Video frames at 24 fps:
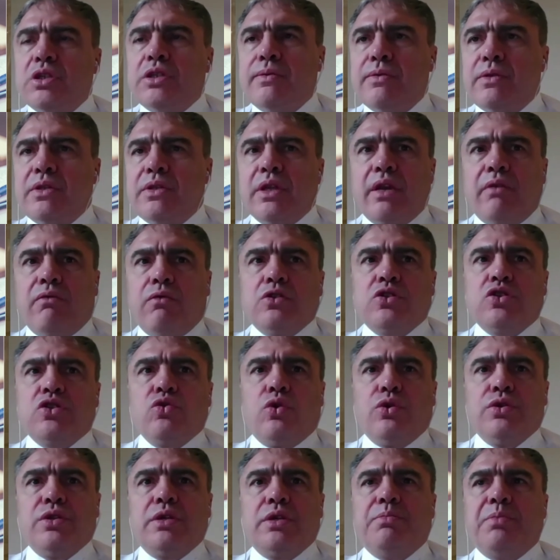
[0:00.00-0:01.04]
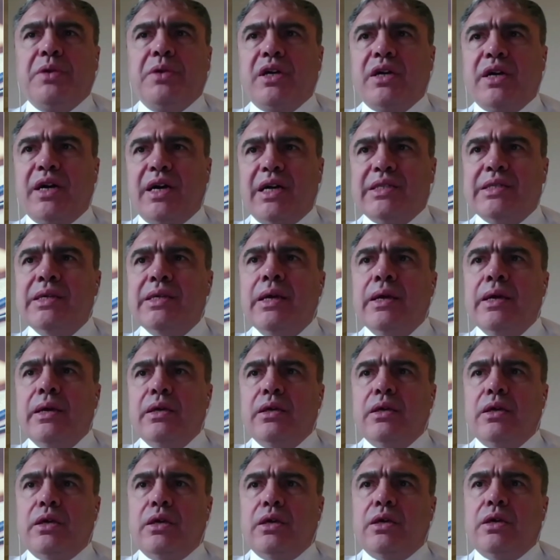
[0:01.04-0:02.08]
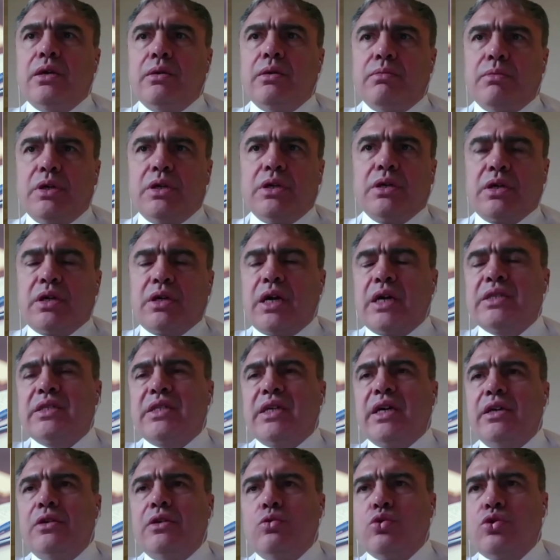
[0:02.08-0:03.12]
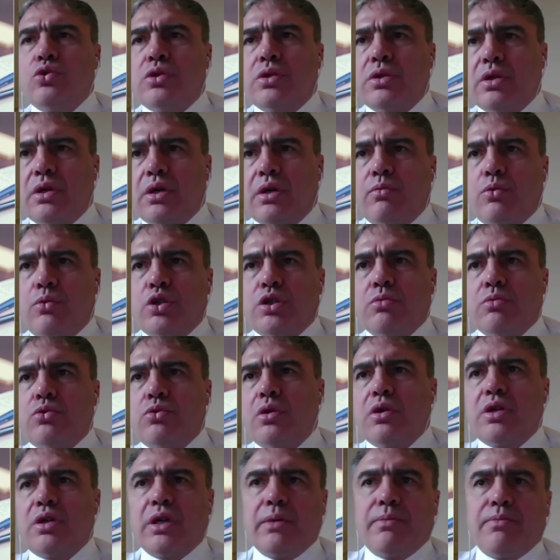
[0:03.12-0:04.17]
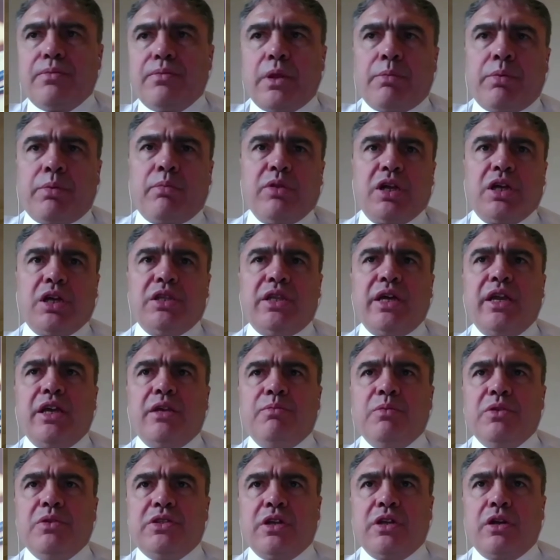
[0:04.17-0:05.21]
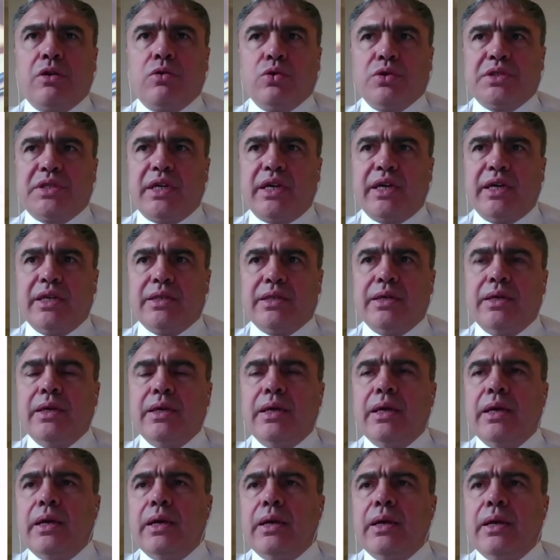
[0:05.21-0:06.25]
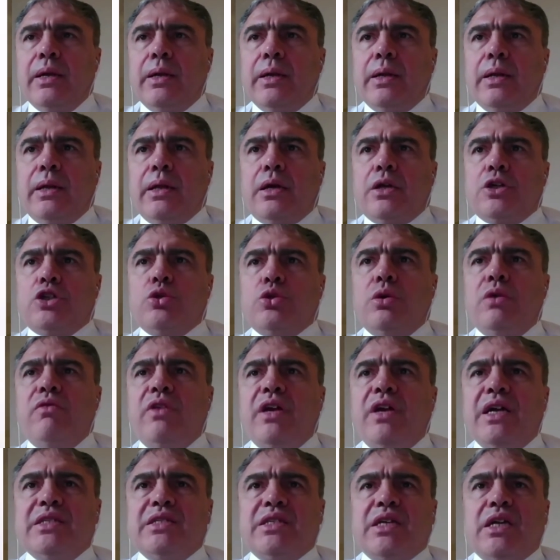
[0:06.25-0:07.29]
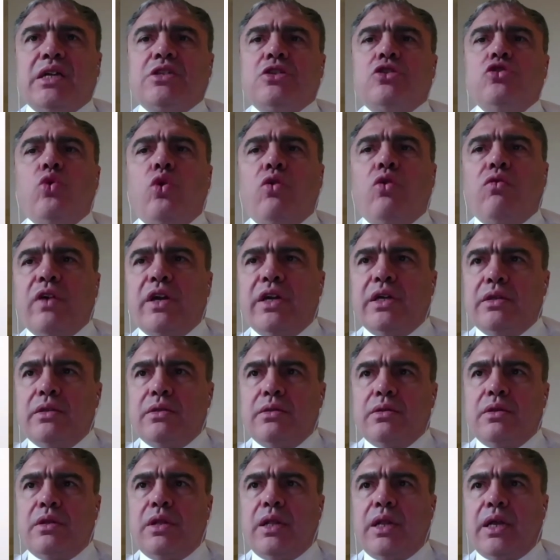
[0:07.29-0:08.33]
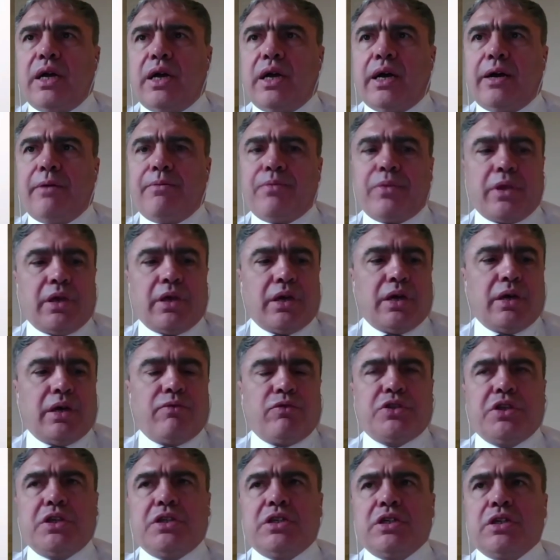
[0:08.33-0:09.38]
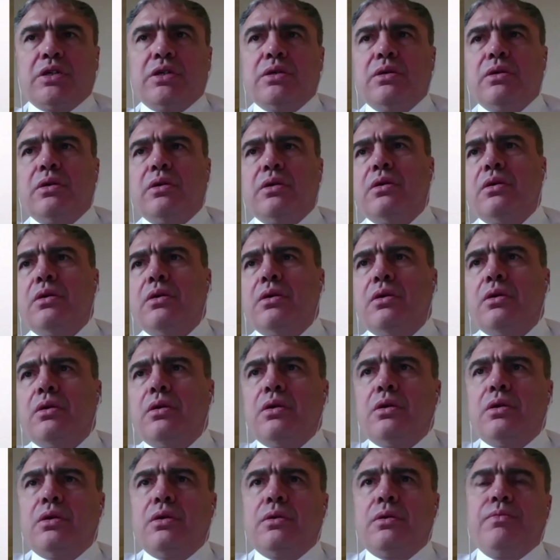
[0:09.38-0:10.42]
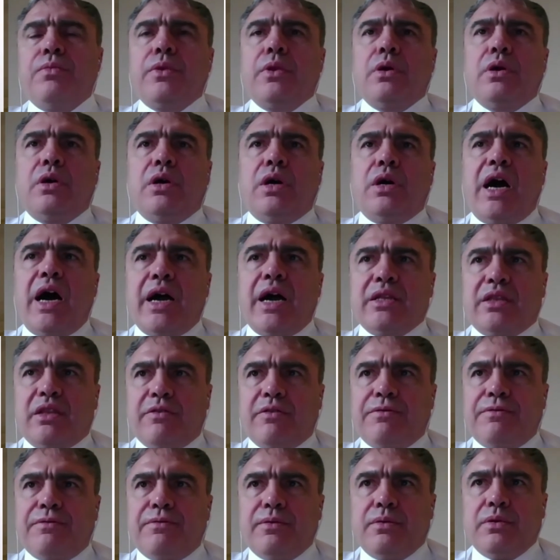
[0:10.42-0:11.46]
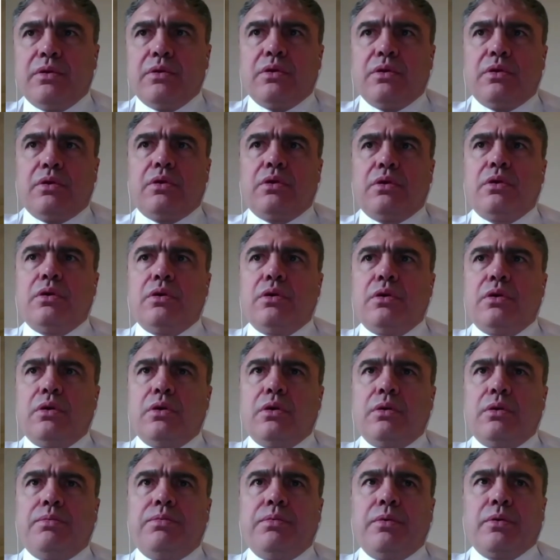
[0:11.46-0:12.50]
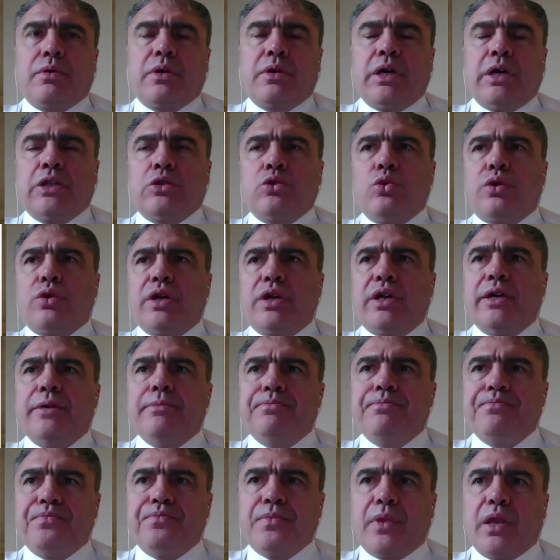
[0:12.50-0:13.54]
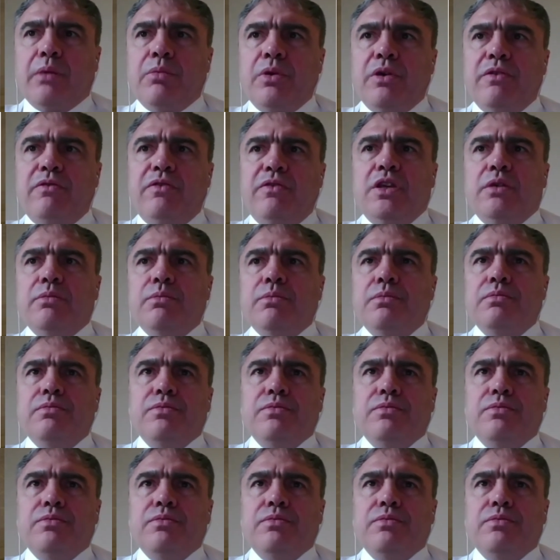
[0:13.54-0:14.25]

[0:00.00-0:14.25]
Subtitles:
and digitalization. In my opinion, it's a revolution really in this field. We can only thank the ministry for such an approach. So again, what is the basis for such acts